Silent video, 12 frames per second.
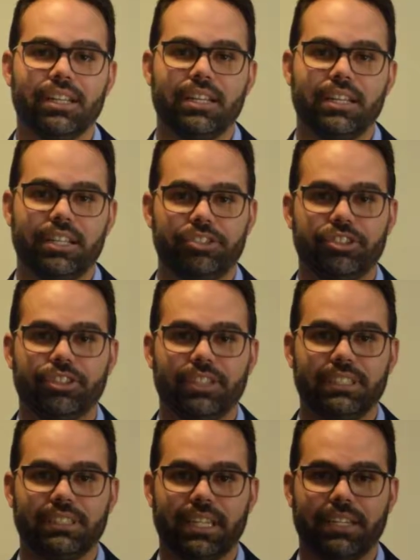in yearly
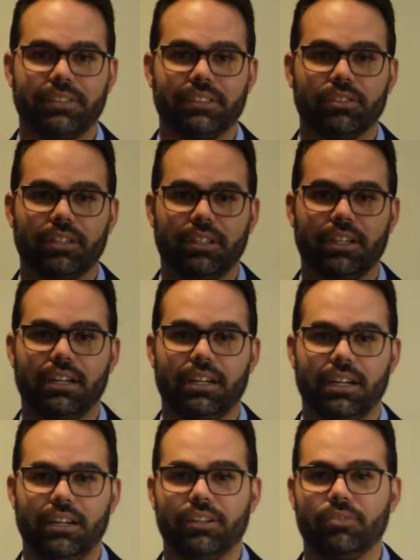savings
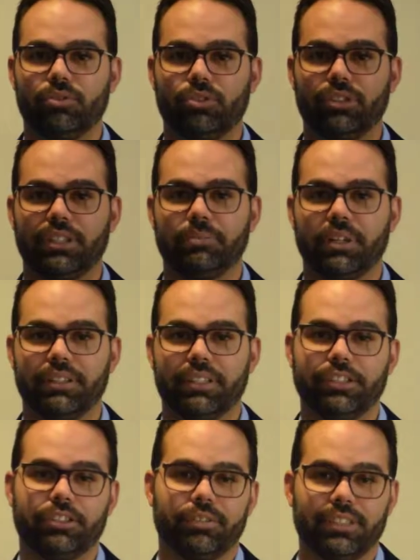through the
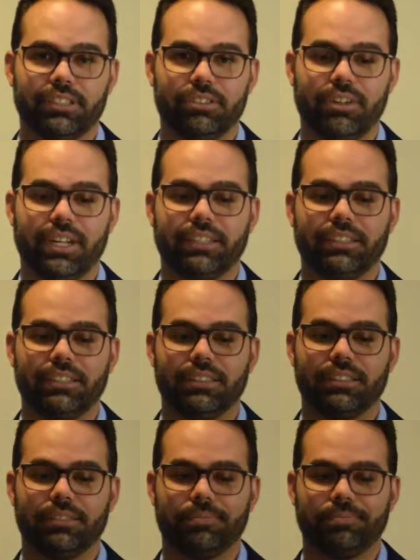implementation of the strategies.